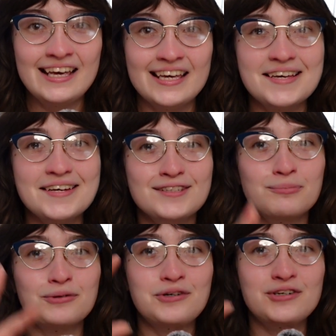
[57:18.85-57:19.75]
He
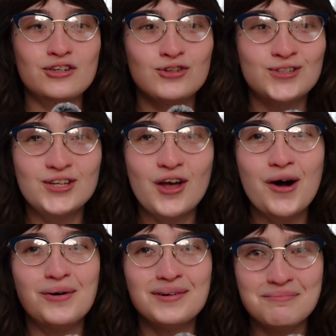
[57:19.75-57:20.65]
explores
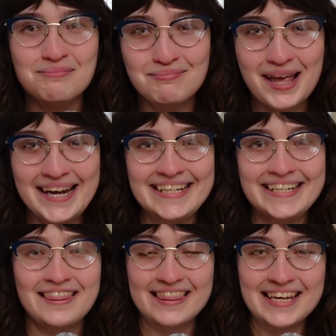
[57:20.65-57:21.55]
so
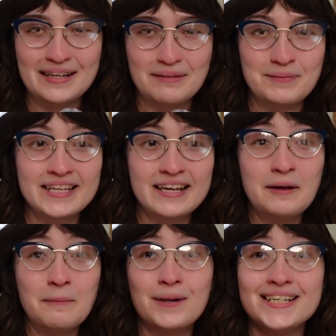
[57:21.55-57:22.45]
many themes,
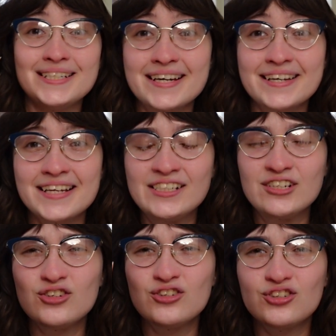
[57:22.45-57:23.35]
but he does it
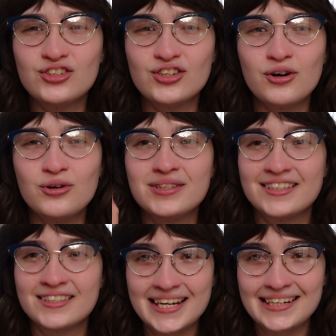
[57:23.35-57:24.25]
so
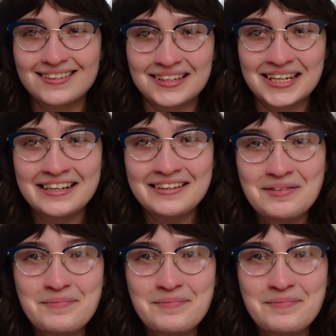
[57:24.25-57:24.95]
succinctly.